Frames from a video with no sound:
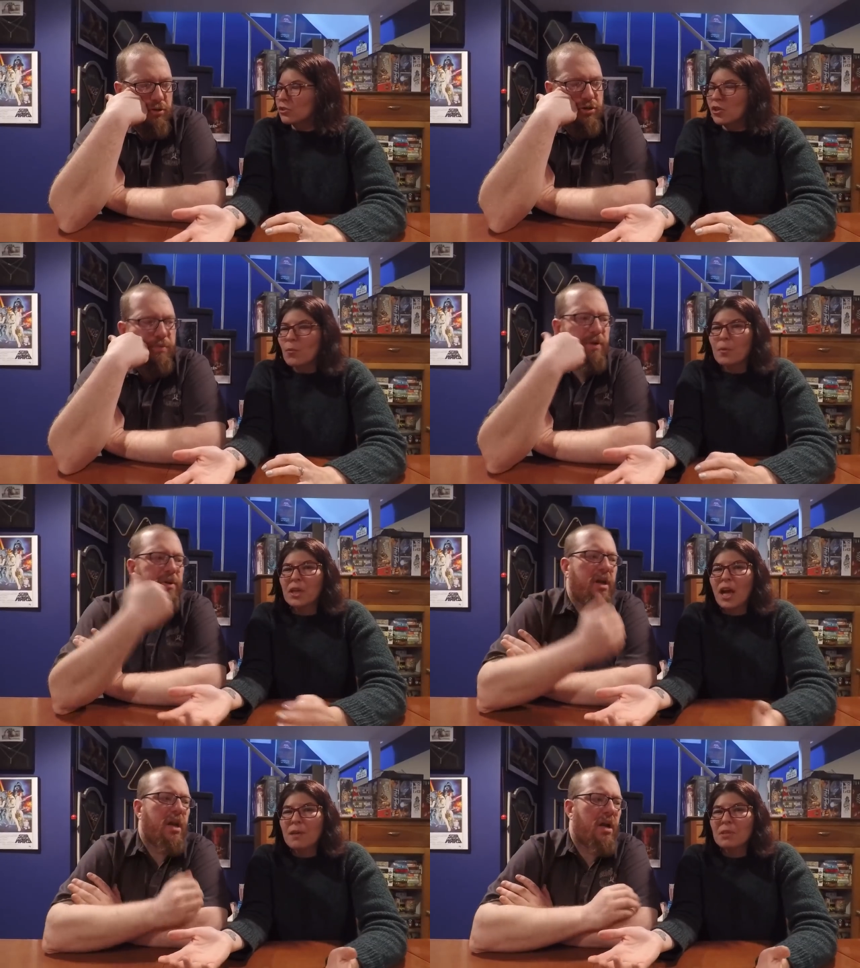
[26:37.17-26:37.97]
Speaker 1: so, but
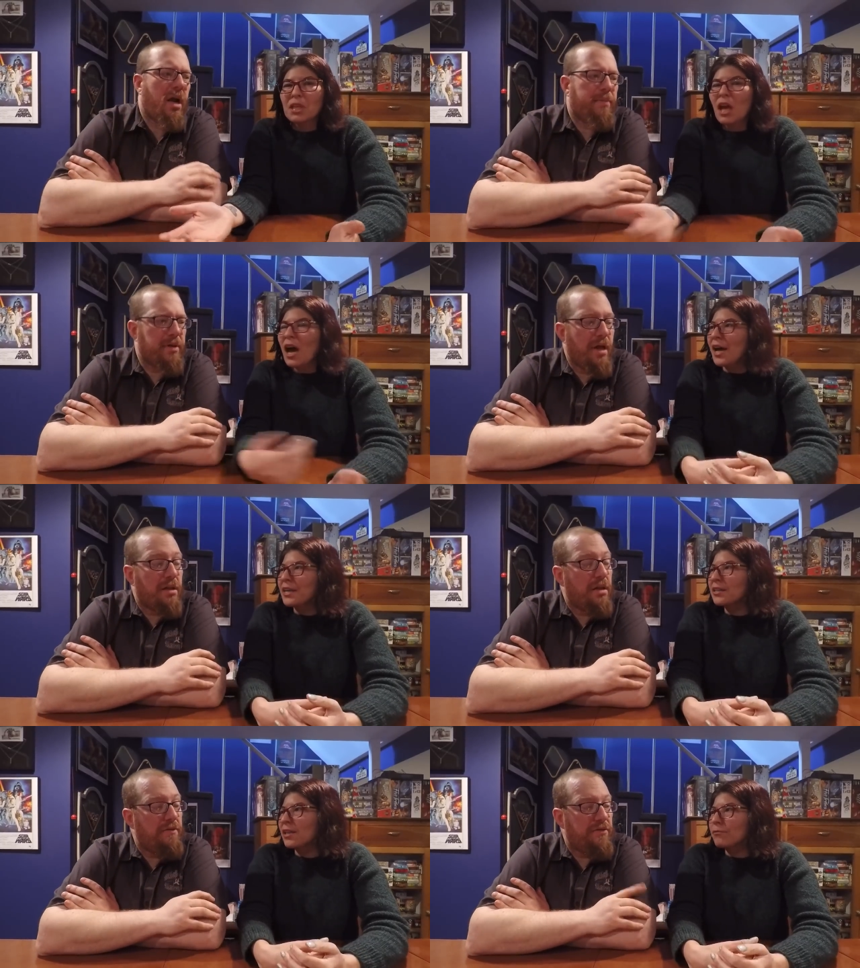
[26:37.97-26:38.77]
I mean, I
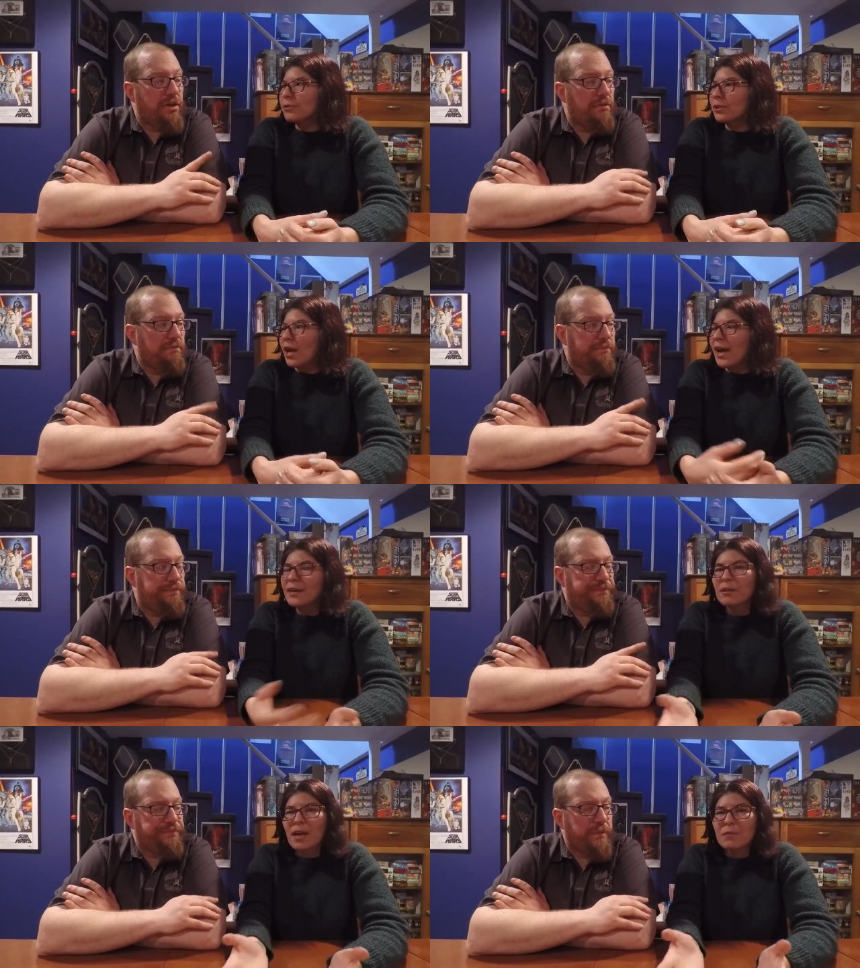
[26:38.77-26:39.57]
had never,
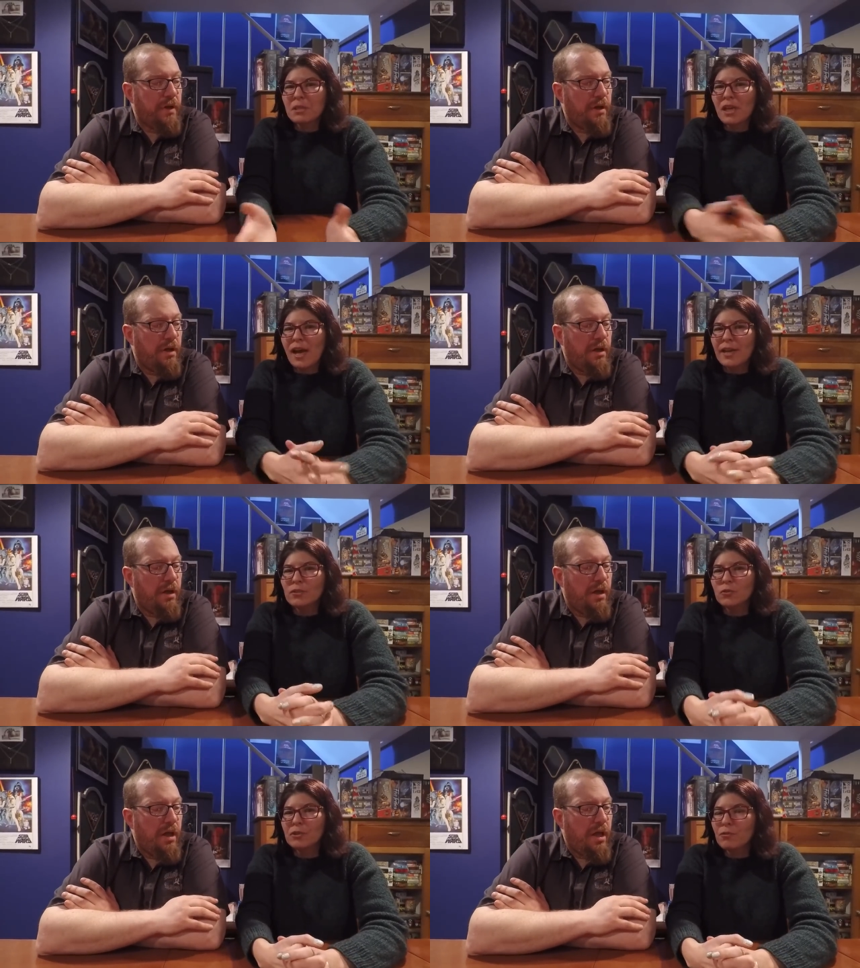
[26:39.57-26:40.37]
I, I mean, I
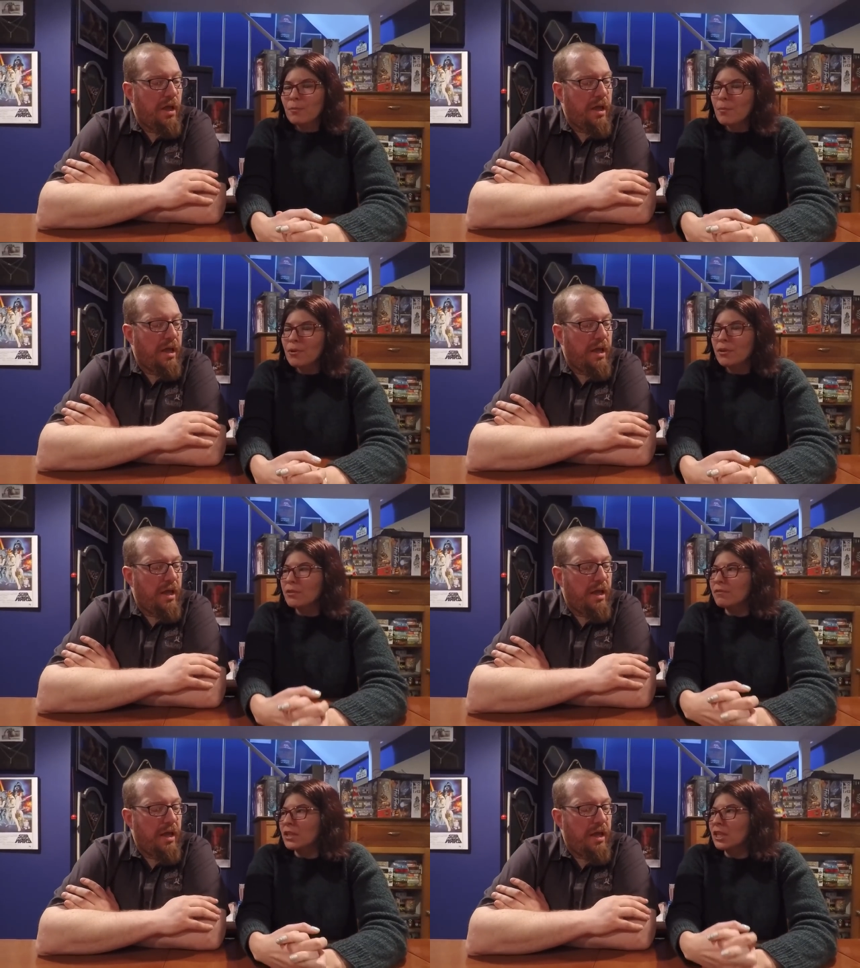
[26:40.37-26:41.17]
don't even remember
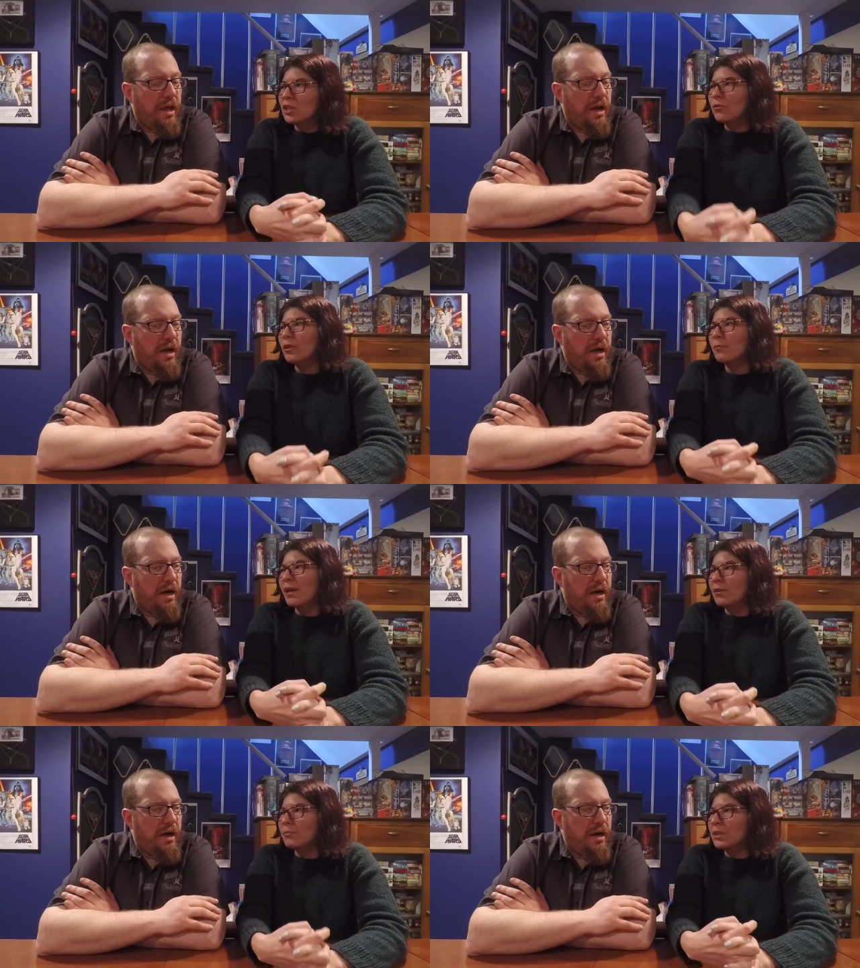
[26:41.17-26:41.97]
even hearing
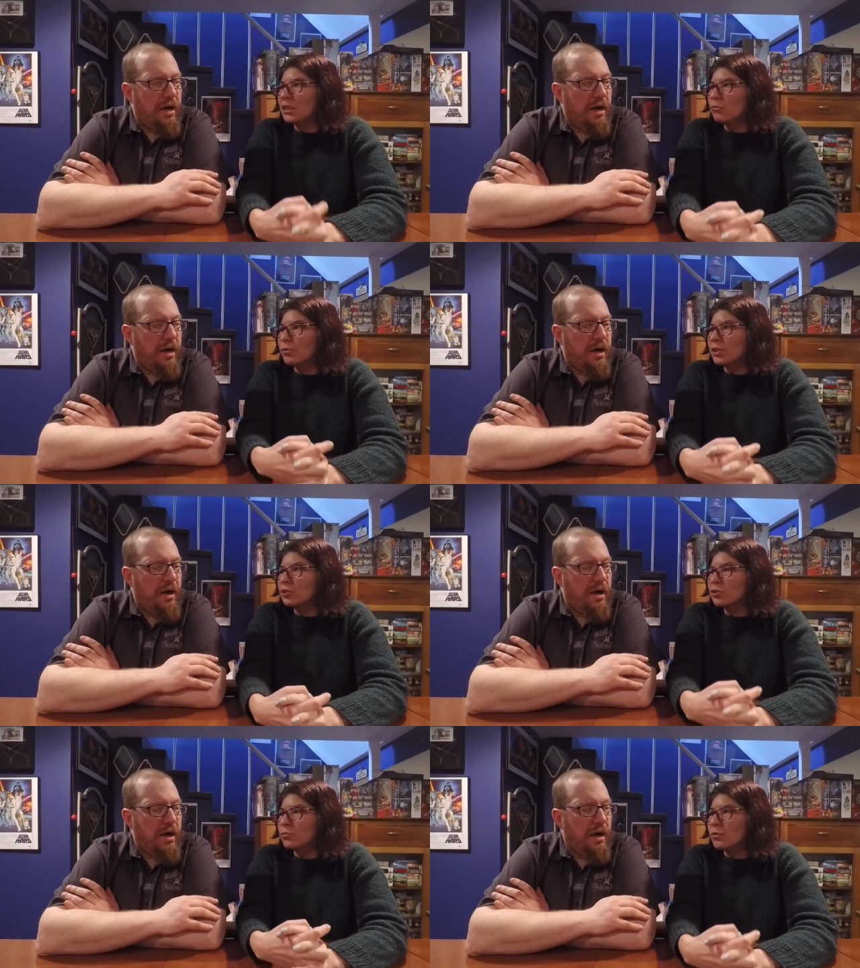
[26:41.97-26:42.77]
about it being
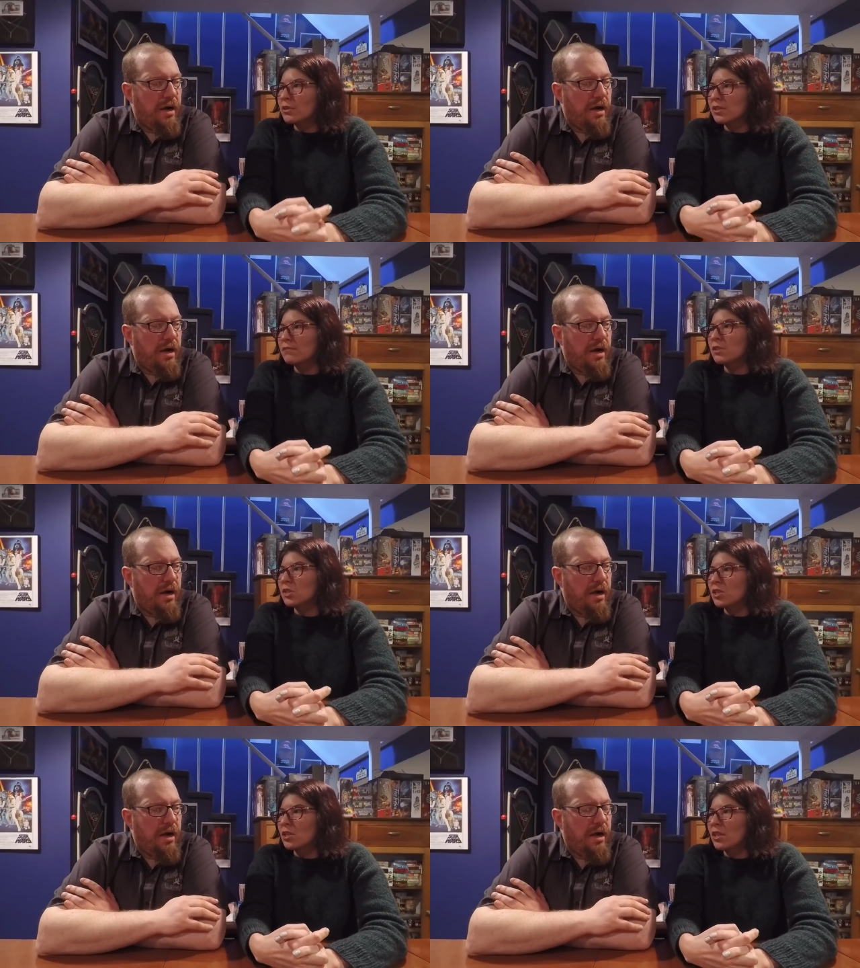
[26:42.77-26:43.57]
reissued with a
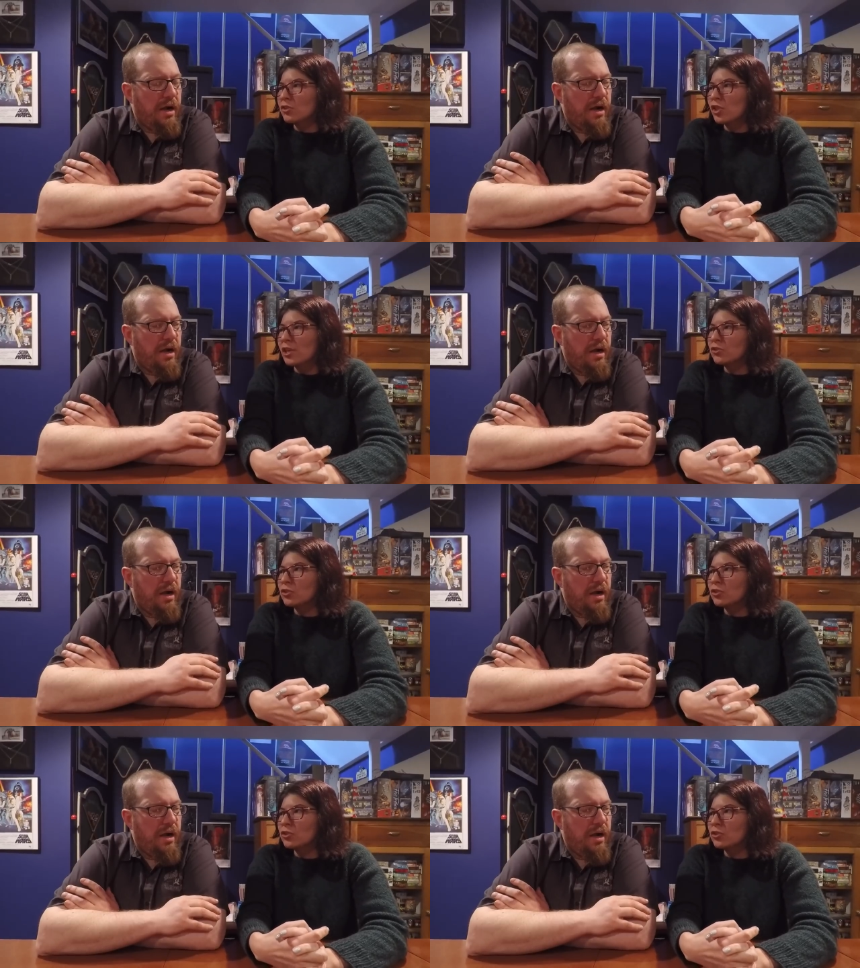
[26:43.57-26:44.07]
DVD that changed